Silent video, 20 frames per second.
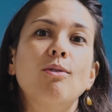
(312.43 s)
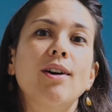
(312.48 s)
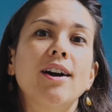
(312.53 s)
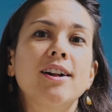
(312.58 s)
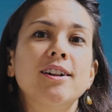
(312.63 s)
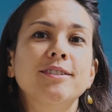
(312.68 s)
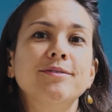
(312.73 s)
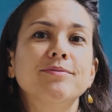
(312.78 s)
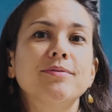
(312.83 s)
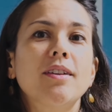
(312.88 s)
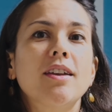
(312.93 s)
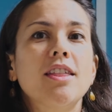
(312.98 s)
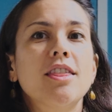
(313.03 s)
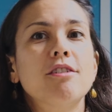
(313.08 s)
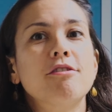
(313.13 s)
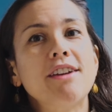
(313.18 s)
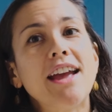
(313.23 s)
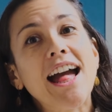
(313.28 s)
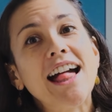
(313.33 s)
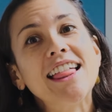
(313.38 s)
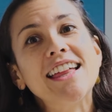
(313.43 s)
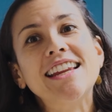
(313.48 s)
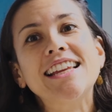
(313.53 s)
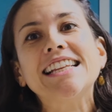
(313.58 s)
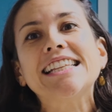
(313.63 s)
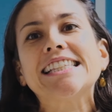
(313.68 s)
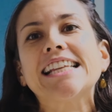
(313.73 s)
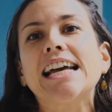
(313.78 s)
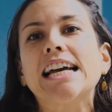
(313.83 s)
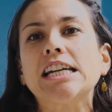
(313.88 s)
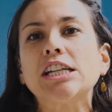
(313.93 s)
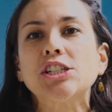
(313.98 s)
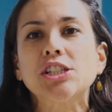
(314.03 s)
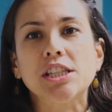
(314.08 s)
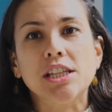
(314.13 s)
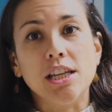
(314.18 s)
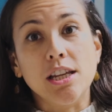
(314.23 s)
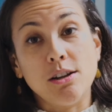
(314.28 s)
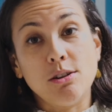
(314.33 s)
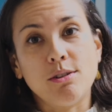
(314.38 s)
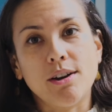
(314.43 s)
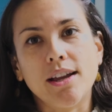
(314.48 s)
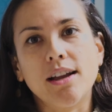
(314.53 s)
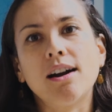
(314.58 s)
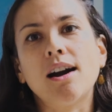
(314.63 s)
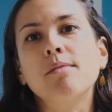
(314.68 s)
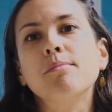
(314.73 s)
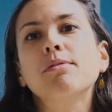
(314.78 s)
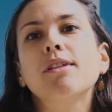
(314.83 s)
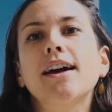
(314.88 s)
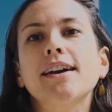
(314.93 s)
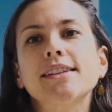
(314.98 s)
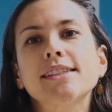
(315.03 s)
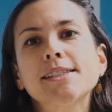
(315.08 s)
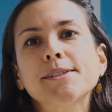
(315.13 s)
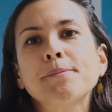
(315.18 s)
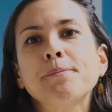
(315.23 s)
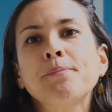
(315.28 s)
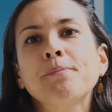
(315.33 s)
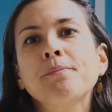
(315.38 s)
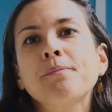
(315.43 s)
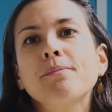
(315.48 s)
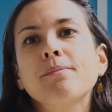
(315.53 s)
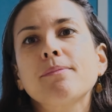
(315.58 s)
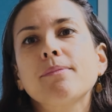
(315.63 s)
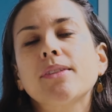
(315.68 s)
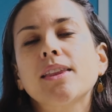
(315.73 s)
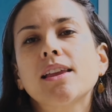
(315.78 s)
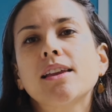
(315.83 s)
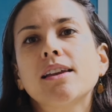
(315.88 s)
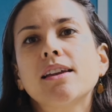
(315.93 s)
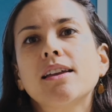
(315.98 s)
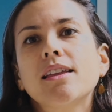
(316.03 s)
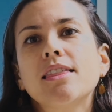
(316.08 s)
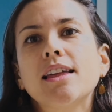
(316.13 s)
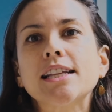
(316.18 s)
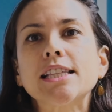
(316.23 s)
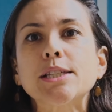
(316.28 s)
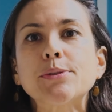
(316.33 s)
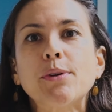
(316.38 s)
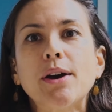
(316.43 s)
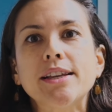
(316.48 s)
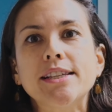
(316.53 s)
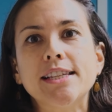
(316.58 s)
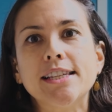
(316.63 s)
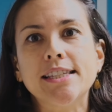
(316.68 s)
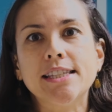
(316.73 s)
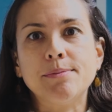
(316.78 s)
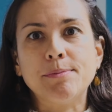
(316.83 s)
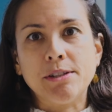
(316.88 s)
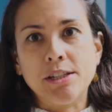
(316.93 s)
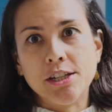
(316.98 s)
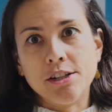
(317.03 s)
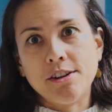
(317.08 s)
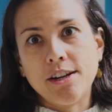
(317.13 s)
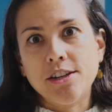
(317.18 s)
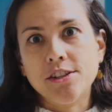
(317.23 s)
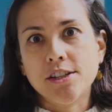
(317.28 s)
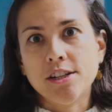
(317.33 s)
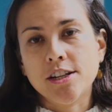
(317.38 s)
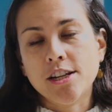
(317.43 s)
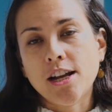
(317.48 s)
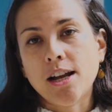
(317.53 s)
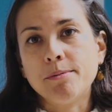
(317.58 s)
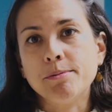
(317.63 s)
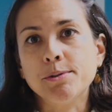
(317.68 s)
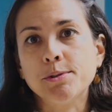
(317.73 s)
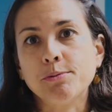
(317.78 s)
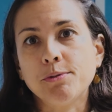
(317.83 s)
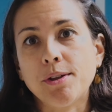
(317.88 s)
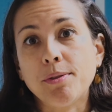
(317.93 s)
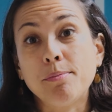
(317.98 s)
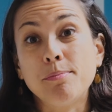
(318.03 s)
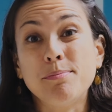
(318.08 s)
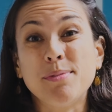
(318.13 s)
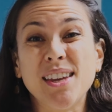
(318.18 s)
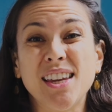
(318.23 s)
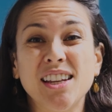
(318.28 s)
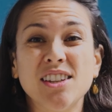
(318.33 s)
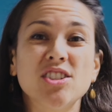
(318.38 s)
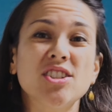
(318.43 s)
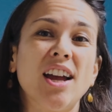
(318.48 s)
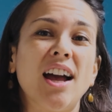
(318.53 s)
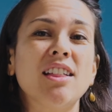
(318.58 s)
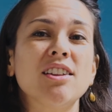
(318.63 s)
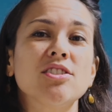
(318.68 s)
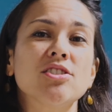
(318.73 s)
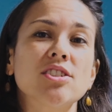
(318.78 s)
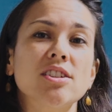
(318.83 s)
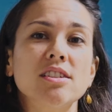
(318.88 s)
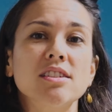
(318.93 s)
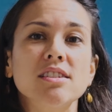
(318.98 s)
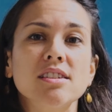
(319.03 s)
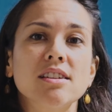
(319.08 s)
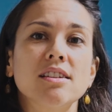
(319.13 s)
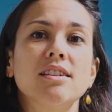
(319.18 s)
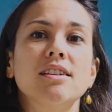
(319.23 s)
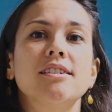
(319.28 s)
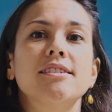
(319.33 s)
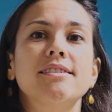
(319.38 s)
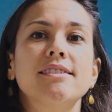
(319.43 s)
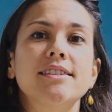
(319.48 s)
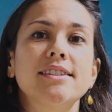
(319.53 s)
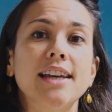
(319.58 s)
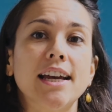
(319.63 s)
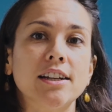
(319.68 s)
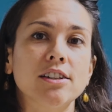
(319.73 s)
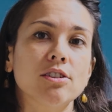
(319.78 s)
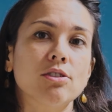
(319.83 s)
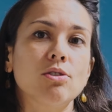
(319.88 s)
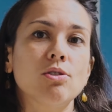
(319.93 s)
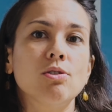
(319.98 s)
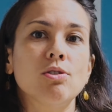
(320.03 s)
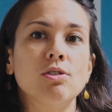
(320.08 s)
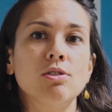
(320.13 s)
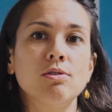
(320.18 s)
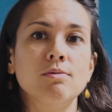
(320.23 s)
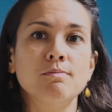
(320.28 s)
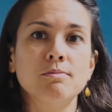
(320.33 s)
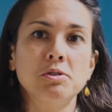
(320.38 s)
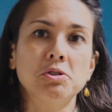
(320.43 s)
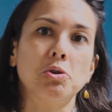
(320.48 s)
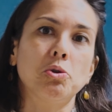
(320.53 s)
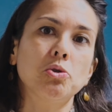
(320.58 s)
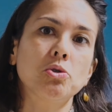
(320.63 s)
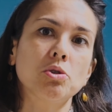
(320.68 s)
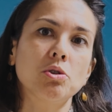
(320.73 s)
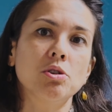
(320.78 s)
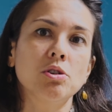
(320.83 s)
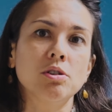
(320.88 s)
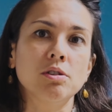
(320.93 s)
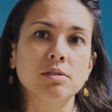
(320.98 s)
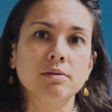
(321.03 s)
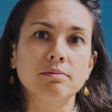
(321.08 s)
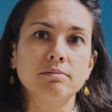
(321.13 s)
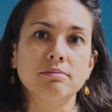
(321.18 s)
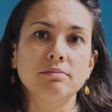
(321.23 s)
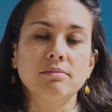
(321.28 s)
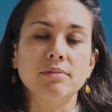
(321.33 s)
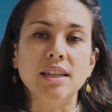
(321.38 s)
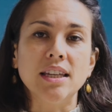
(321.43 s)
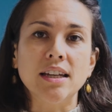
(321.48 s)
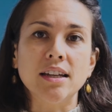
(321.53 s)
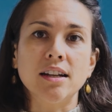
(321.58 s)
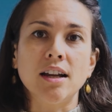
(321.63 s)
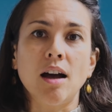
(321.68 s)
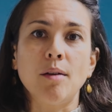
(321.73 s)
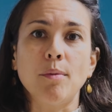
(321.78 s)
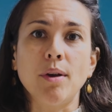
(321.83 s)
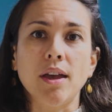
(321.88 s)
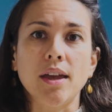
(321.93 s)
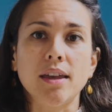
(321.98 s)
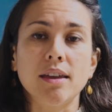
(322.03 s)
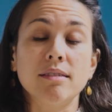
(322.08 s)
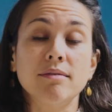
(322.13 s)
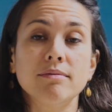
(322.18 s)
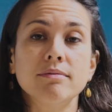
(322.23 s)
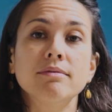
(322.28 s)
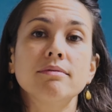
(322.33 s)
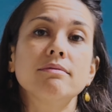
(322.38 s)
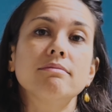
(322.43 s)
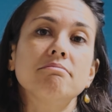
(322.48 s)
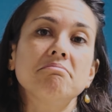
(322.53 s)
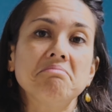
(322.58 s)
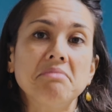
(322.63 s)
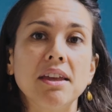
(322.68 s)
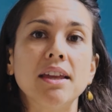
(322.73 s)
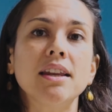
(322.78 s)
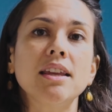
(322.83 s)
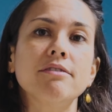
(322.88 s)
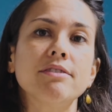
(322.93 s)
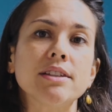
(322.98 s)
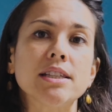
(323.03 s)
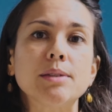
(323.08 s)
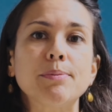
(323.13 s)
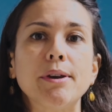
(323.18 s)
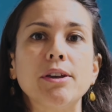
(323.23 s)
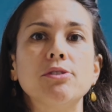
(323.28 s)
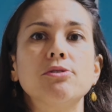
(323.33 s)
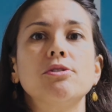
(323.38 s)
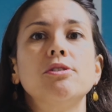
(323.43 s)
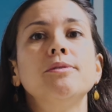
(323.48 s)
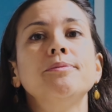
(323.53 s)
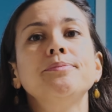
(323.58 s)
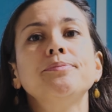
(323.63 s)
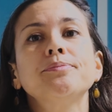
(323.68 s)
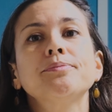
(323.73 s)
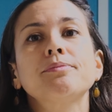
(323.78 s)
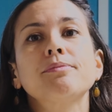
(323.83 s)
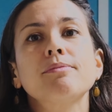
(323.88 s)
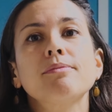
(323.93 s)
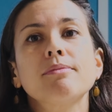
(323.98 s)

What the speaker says: Well, the reality is actually quite complex. That's why system integration comes with big challenges: technical, social, economic, and even spatial.